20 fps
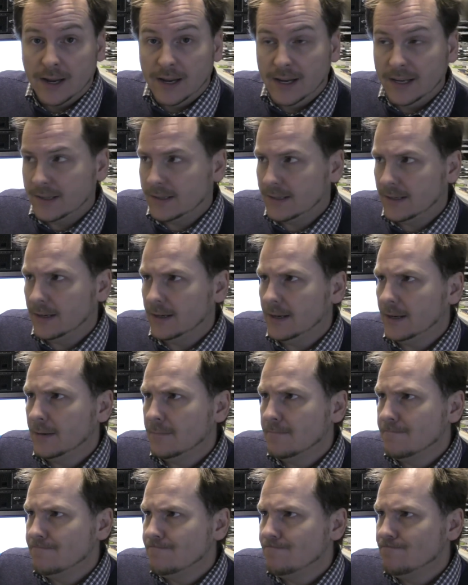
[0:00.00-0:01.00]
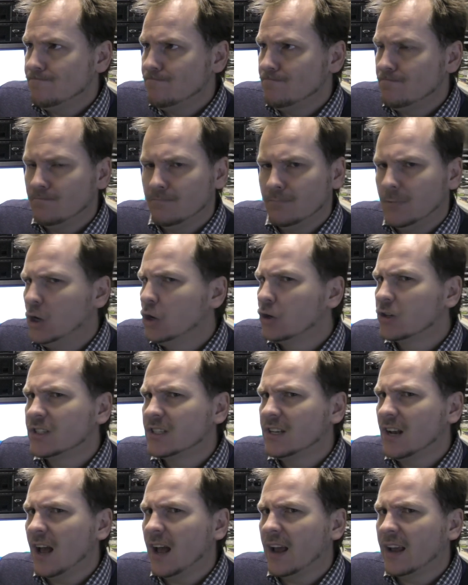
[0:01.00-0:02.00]
It um,
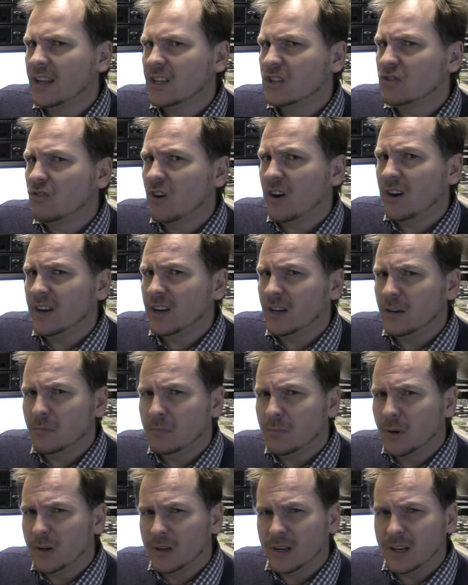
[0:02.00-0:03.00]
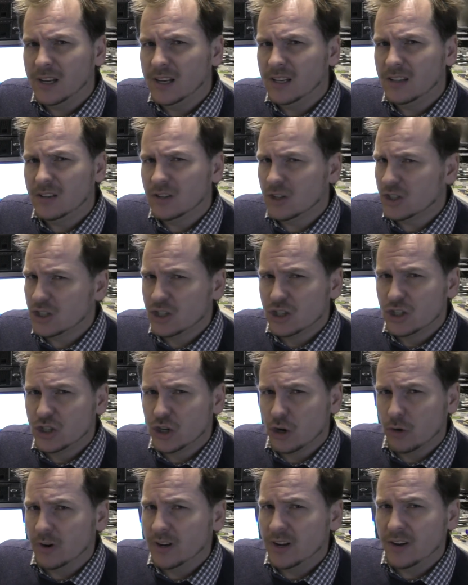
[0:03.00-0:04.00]
looks like it's running, but it doesn't
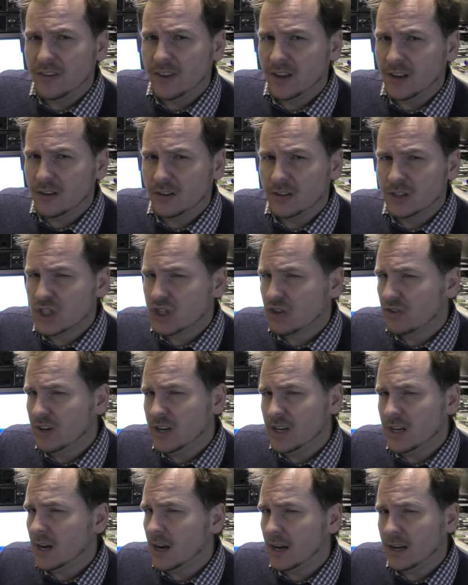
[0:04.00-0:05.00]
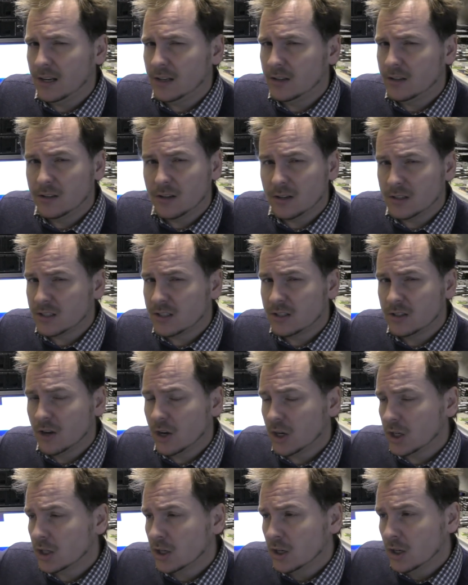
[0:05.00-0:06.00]
show anything on the screen and it does
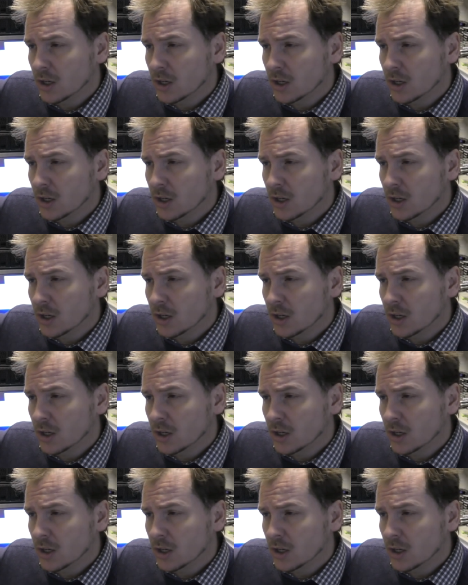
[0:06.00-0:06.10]
not